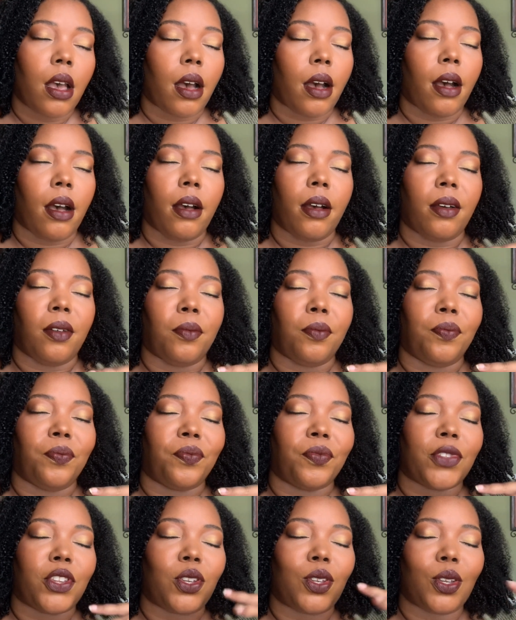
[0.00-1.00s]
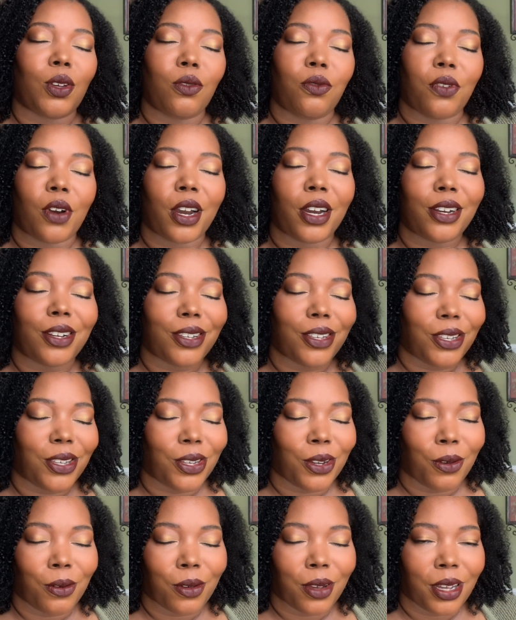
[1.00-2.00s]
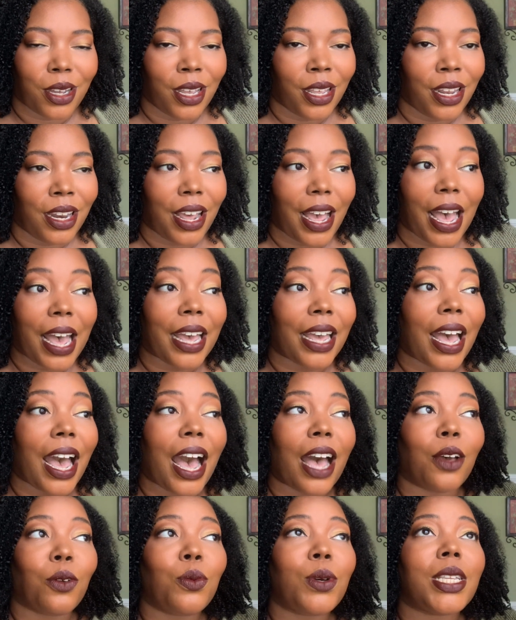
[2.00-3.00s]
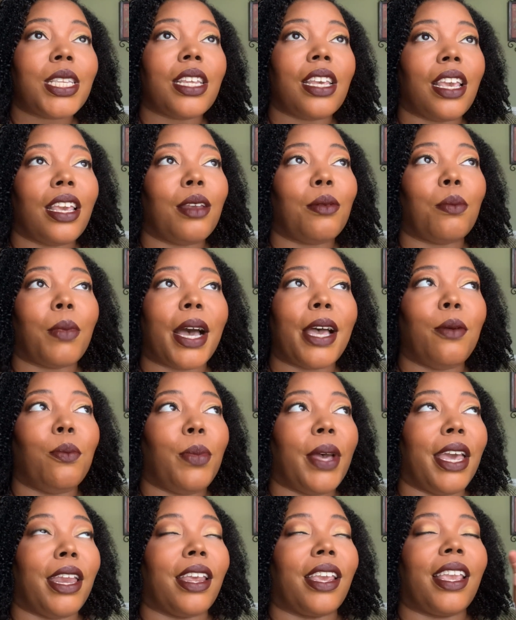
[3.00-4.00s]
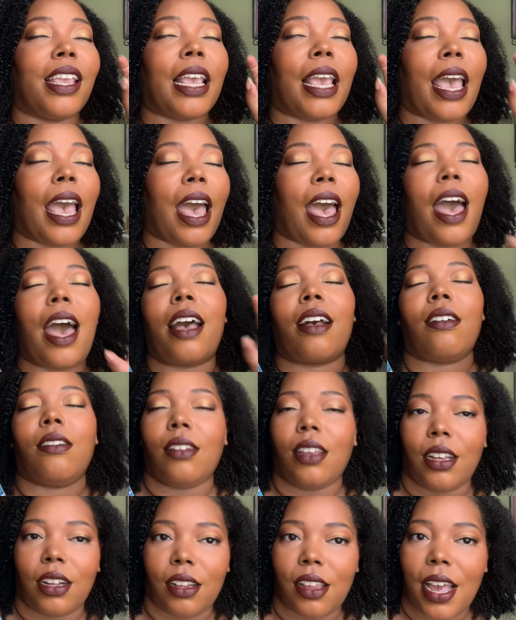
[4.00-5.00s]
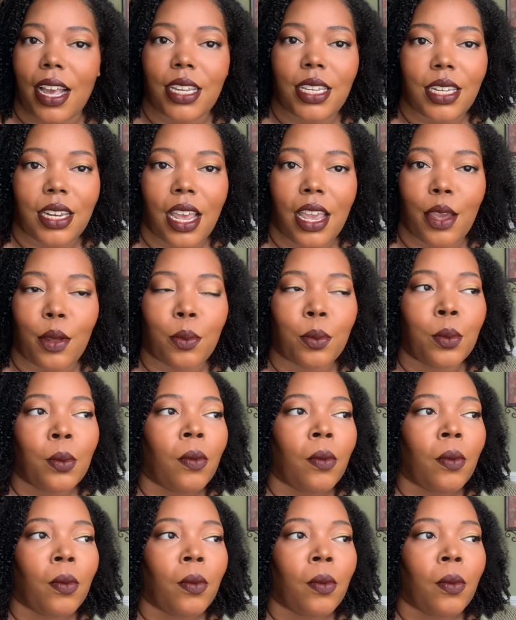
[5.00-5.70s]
So far it's so good. I was in my bed cackling last night